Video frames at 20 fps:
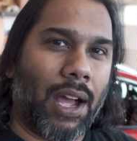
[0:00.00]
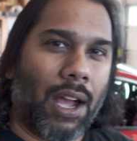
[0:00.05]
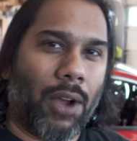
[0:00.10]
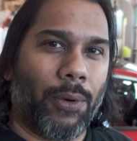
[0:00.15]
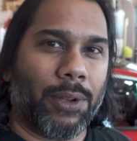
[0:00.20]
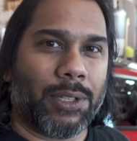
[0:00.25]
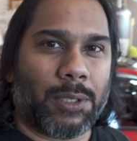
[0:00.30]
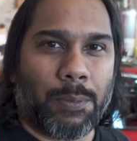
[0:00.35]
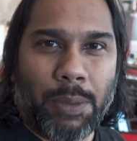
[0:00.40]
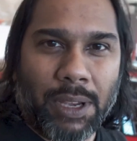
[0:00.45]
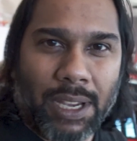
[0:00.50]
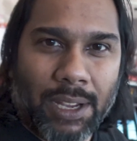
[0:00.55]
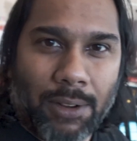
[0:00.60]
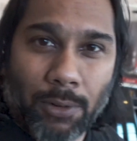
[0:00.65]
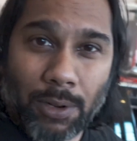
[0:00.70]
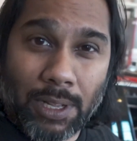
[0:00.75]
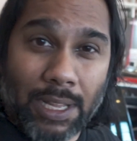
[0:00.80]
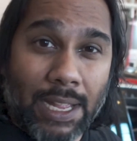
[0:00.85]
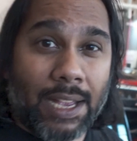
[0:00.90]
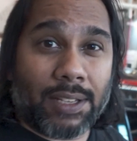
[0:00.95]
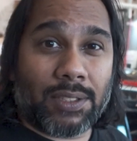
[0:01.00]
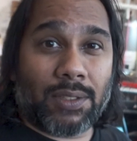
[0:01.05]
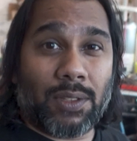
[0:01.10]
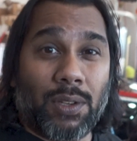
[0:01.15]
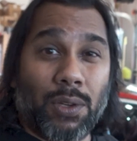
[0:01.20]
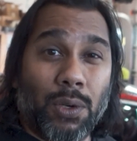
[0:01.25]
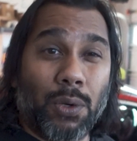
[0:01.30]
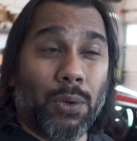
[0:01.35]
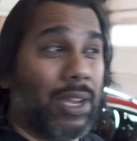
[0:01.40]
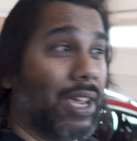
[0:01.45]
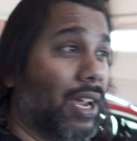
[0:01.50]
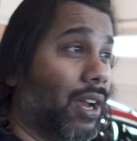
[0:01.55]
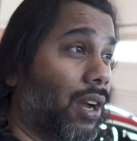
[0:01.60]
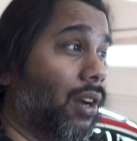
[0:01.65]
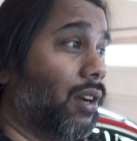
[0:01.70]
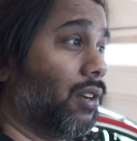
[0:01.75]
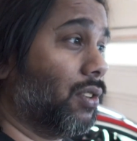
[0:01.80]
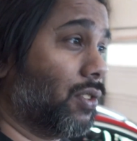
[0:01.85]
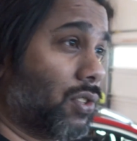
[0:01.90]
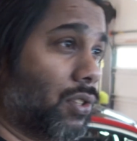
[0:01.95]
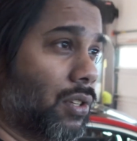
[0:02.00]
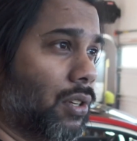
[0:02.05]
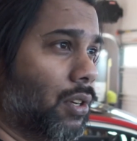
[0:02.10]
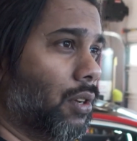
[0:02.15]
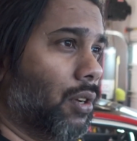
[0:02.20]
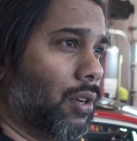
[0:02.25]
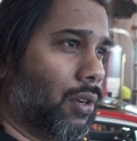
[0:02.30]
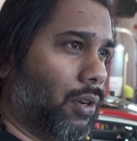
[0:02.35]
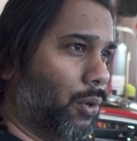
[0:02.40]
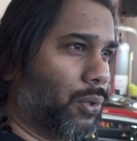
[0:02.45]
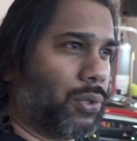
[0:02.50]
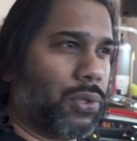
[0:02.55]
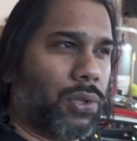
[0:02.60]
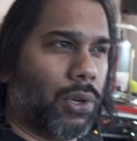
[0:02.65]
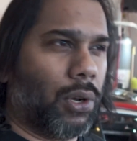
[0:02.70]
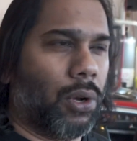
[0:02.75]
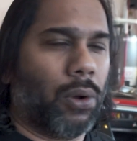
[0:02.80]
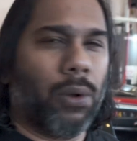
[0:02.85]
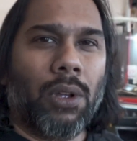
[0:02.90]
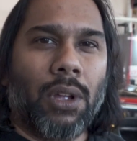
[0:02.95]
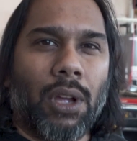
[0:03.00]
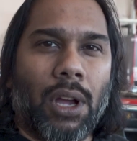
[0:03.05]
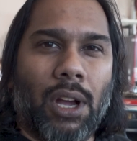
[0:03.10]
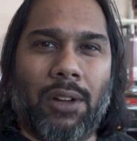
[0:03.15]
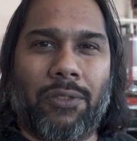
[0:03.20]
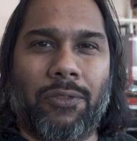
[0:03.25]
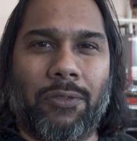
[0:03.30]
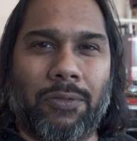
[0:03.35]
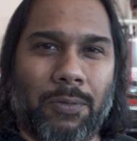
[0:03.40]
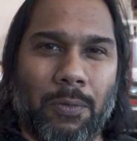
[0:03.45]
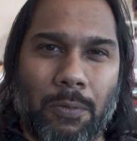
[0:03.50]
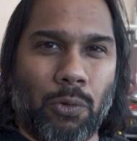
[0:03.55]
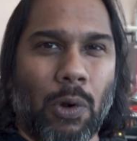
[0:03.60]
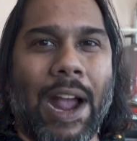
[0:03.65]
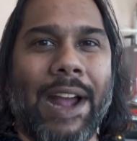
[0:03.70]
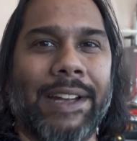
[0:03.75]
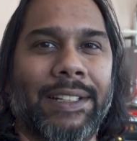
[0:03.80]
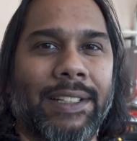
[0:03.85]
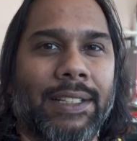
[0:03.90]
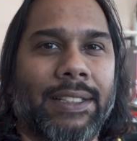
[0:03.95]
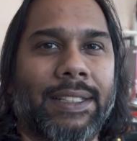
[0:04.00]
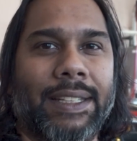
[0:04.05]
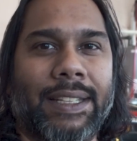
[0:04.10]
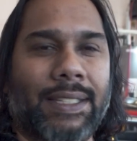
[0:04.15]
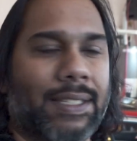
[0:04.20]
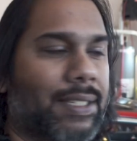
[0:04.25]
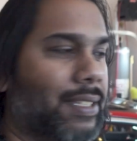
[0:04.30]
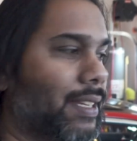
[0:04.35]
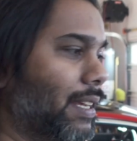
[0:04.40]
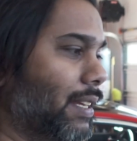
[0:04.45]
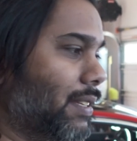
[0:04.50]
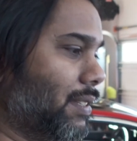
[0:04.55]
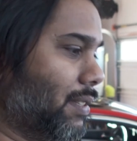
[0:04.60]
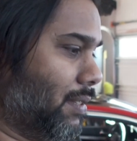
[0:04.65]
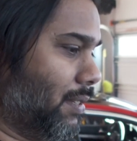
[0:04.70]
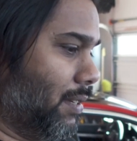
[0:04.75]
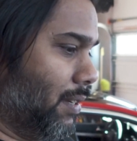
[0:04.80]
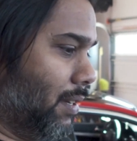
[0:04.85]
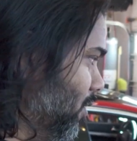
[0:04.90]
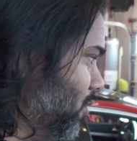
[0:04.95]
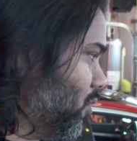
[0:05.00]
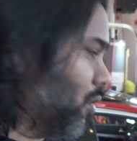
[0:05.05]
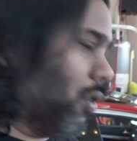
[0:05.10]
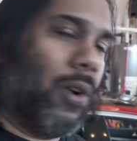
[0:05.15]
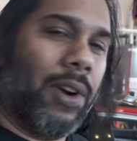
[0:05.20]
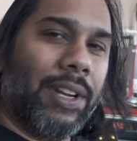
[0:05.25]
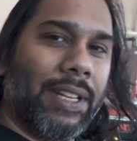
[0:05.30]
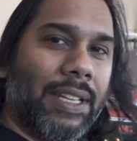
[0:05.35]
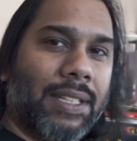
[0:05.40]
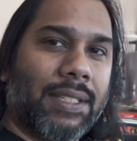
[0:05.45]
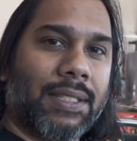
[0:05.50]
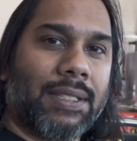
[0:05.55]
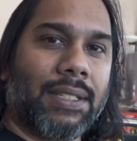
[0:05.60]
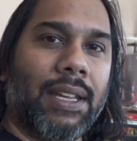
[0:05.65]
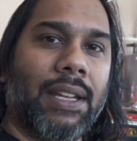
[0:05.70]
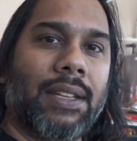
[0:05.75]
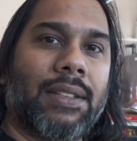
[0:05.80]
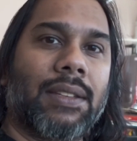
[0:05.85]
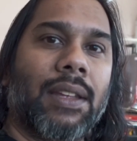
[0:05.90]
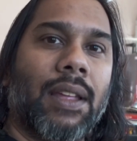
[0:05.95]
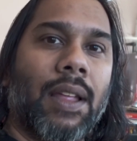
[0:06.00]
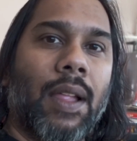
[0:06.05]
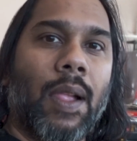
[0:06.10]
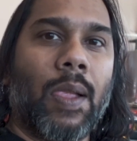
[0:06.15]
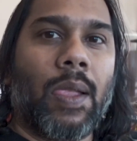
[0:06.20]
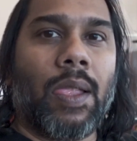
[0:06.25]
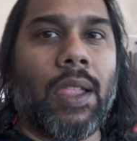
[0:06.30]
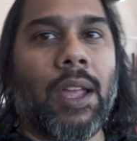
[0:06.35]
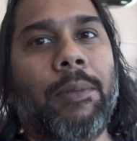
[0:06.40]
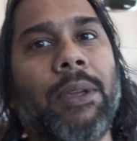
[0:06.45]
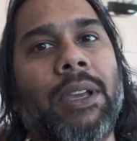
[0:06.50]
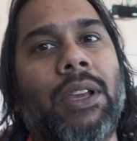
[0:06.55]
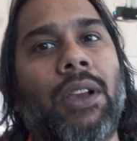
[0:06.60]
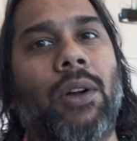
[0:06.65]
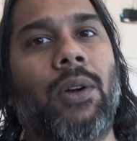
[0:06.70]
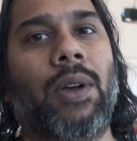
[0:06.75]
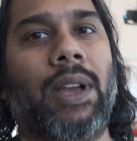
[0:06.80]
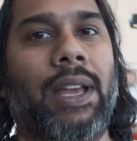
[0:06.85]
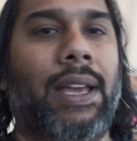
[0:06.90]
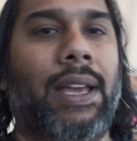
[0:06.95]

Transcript: how it's been the last 2 years or so of riding in these seats, enjoying these seats, let me go